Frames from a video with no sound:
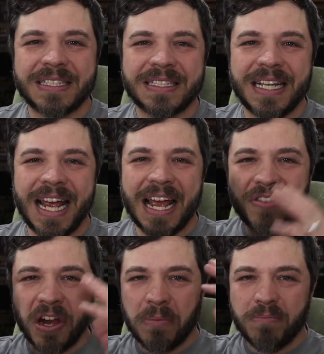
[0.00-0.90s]
in
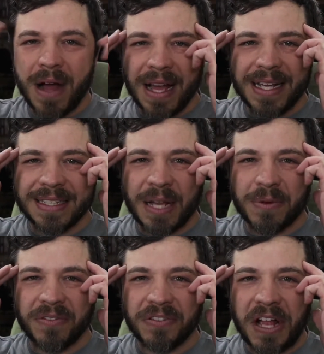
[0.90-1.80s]
their mind, they would
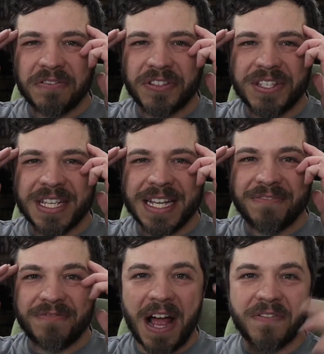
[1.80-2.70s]
have loved to see
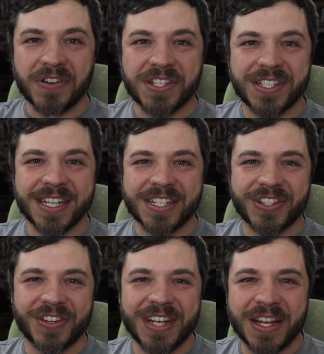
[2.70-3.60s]
5 or 6
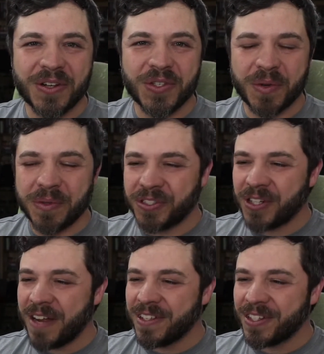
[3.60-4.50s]
tornadoes when we were
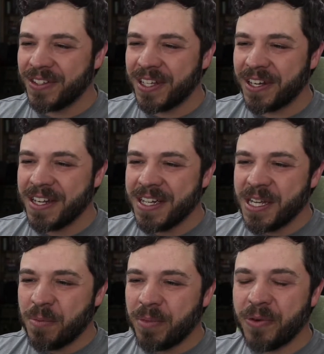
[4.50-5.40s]
driving through there.
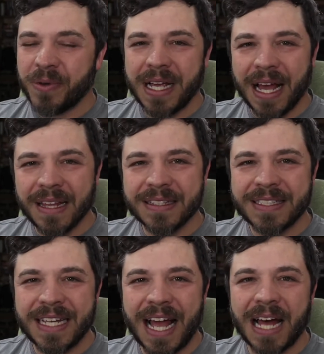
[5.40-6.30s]
But in
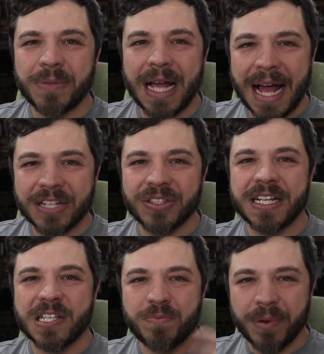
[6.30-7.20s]
reality, had we actually
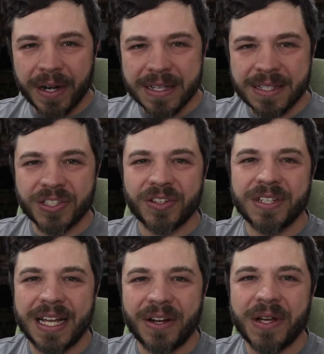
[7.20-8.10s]
experienced a
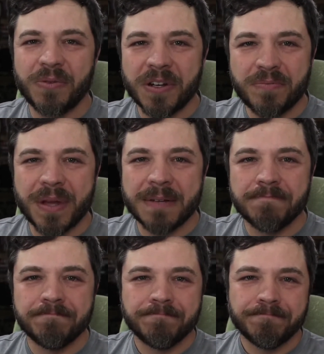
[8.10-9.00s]
tornado, it would have been
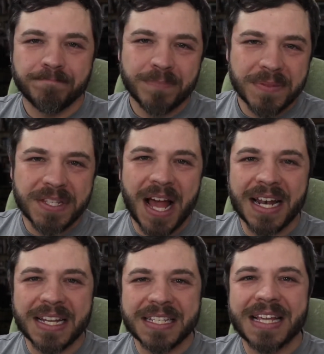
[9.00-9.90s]
not
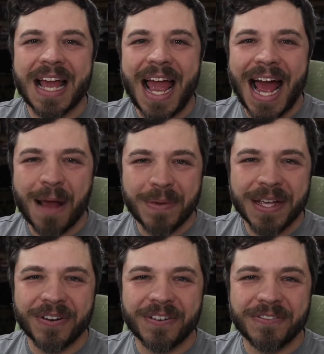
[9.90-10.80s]
as happy
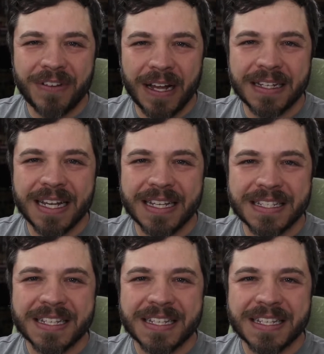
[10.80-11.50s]
or fun as